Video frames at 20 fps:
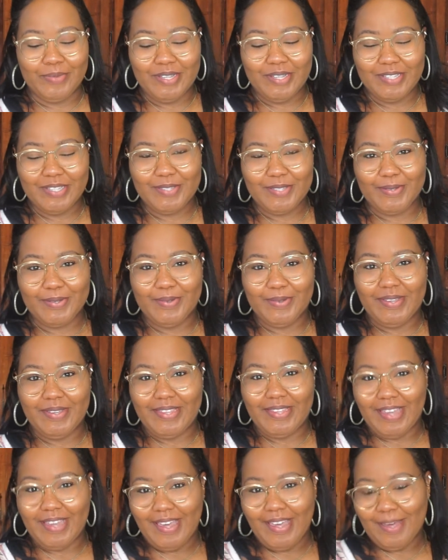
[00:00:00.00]
So
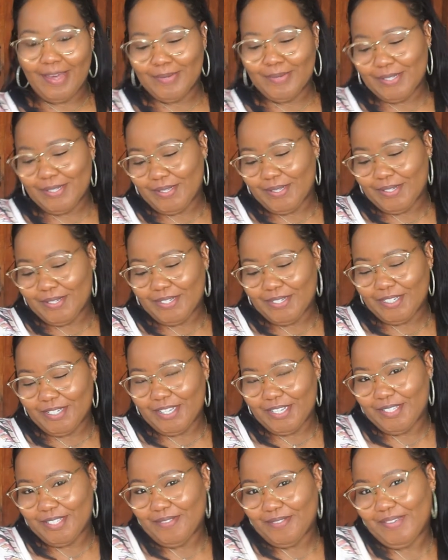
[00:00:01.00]
yeah, I'm just gonna
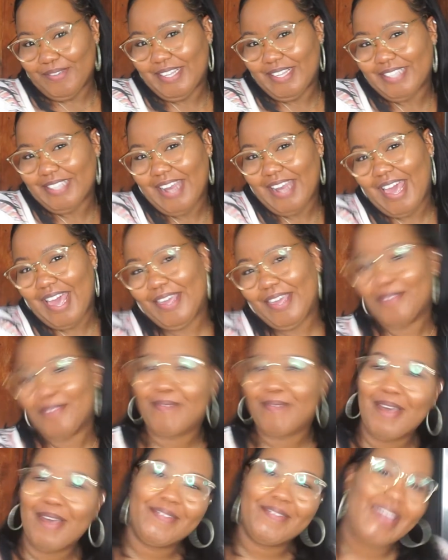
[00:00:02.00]
share some ways that I eat
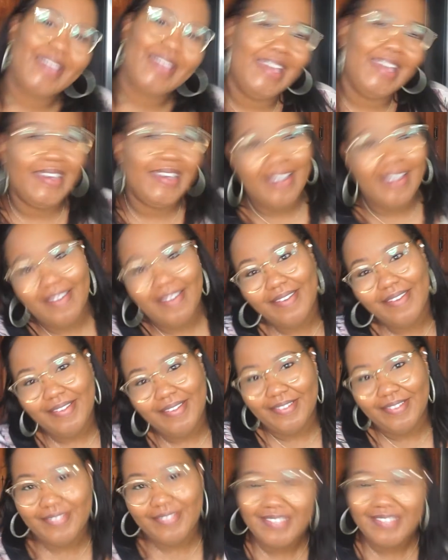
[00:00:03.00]
my
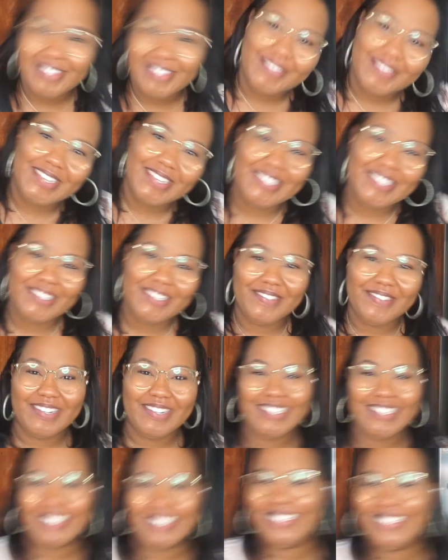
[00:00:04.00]
mango. So continue
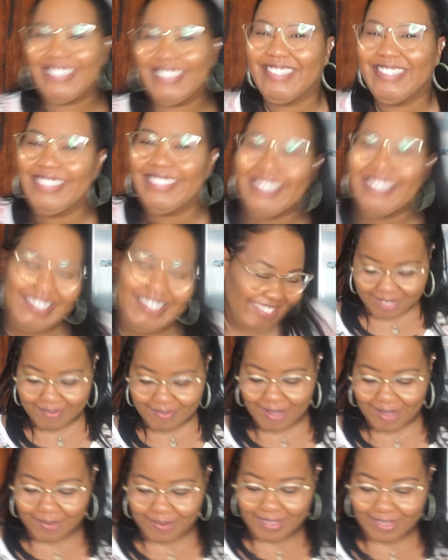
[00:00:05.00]
watching.
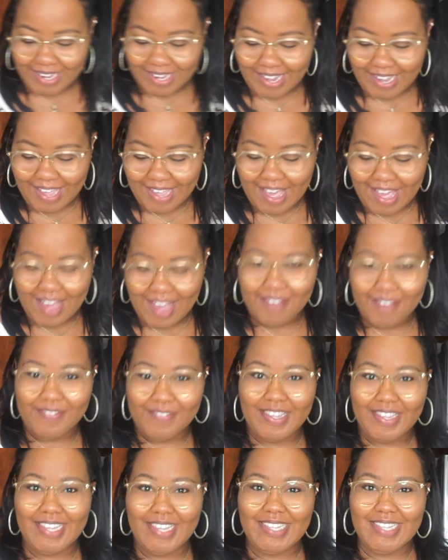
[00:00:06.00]
Mango that I have
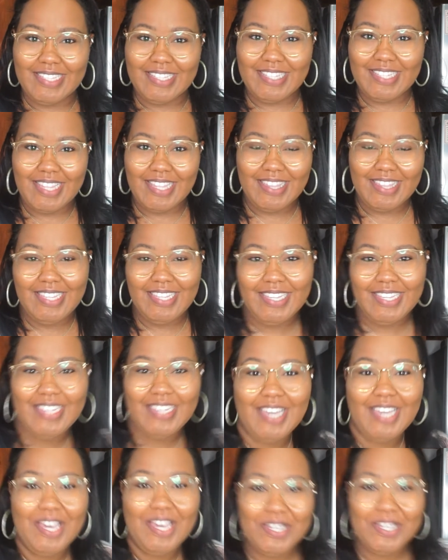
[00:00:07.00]
is
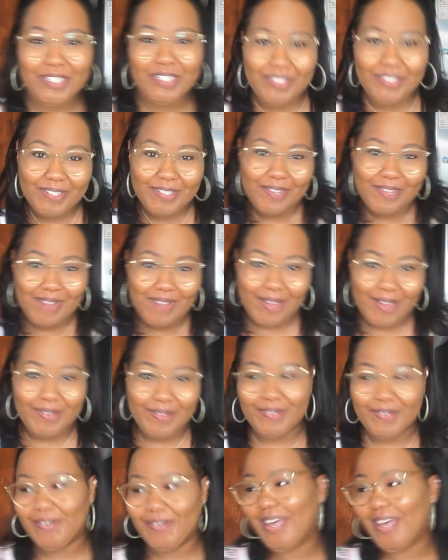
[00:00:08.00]
the Julie
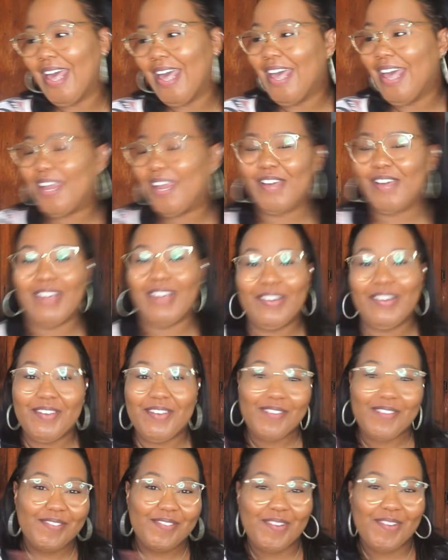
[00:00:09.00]
mango. Now, I know
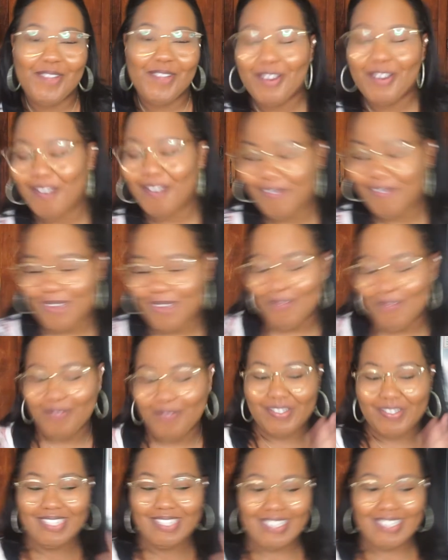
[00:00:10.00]
if you're from the Caribbean,
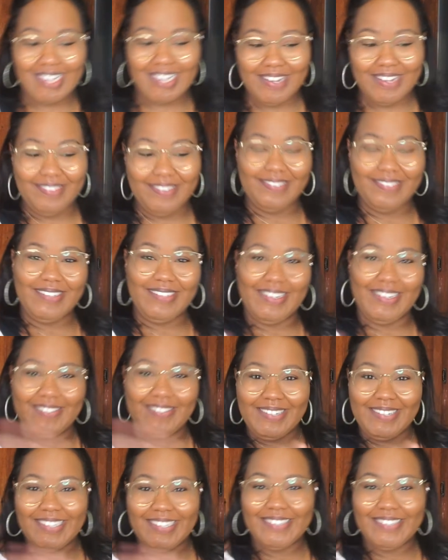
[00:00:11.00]
people say, oh, you
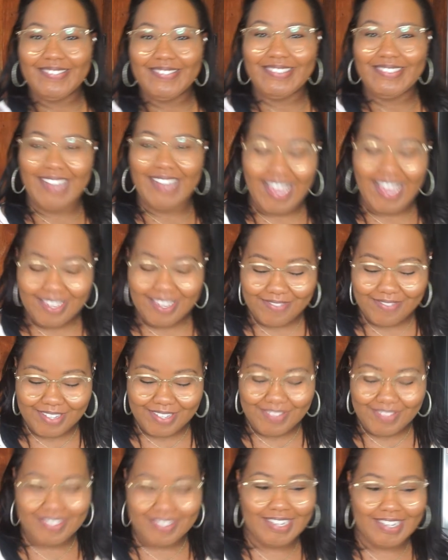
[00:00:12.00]
don't need no knife for
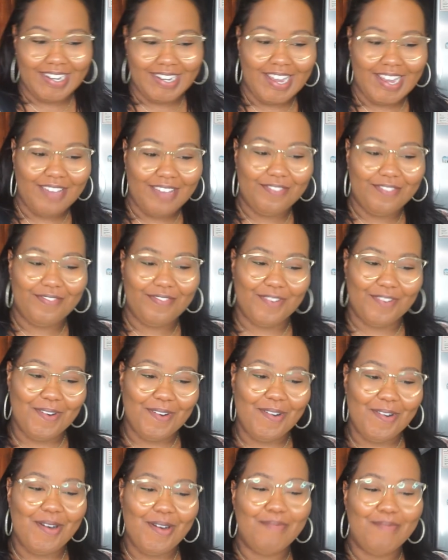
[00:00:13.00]
using a knife
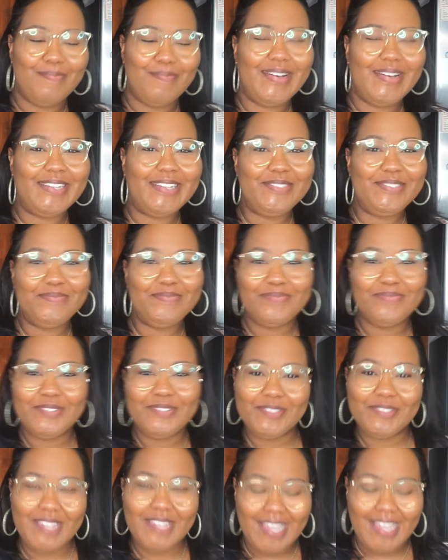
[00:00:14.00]
for, but
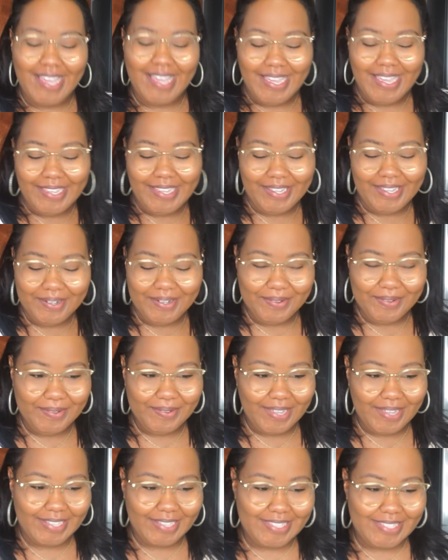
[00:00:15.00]
you know,
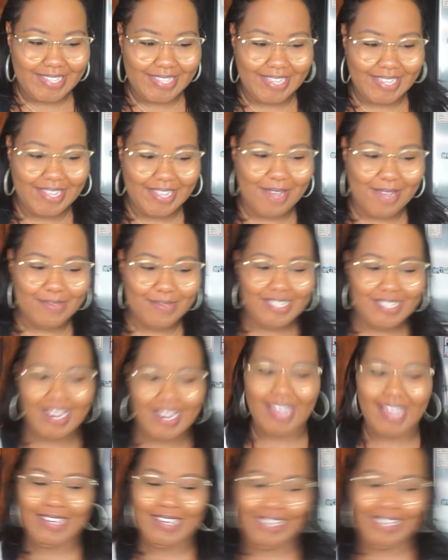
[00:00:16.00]
it comes in
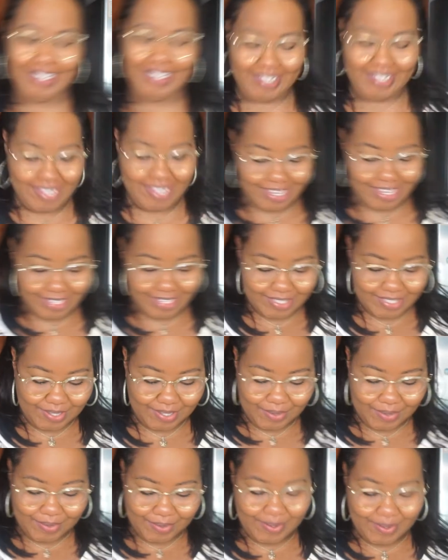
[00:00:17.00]
handy.
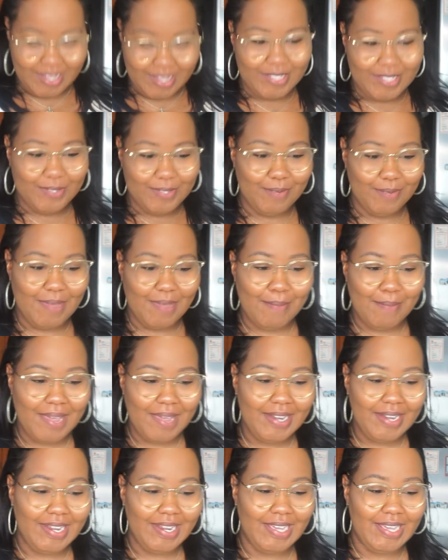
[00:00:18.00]
So don't mind my
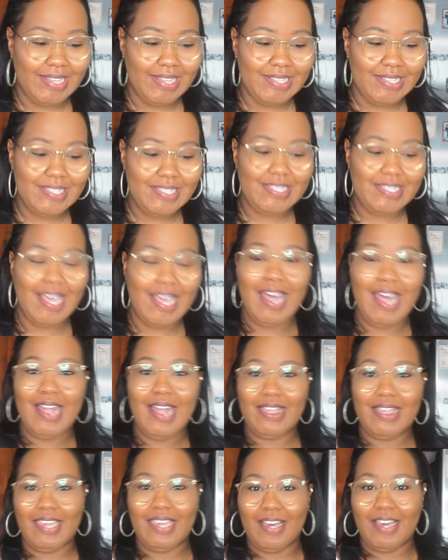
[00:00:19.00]
nails,
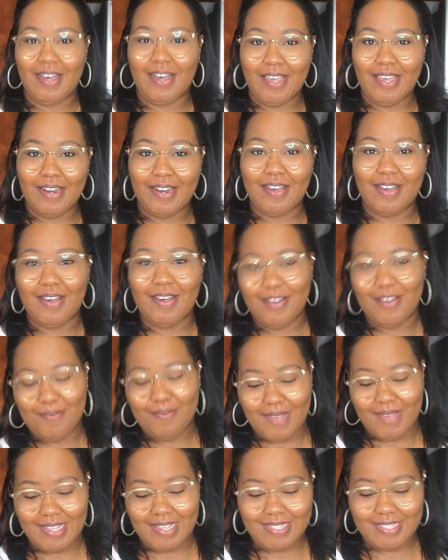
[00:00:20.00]
they are in a hot
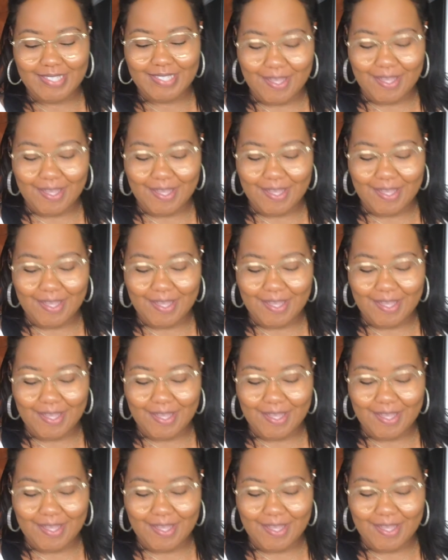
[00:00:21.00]
mess.